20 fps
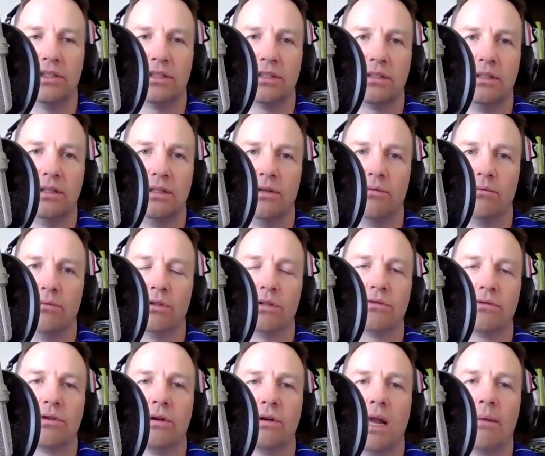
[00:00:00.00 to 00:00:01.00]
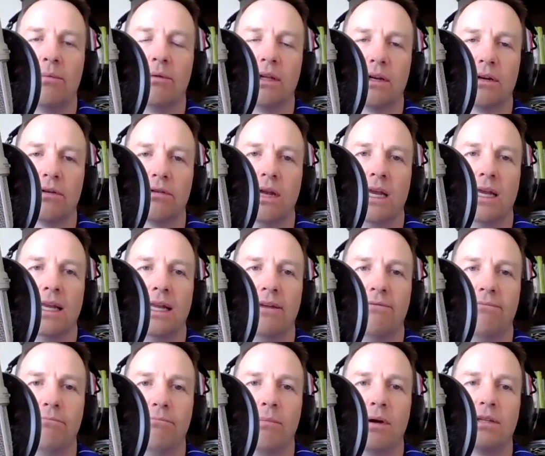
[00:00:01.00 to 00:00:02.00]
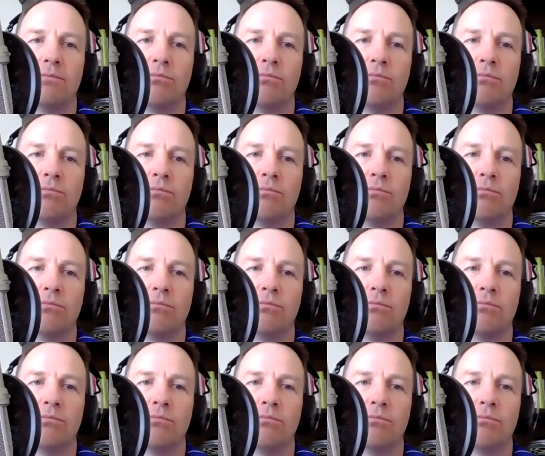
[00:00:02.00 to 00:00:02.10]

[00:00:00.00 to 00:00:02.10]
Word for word: uh, just we're just able to create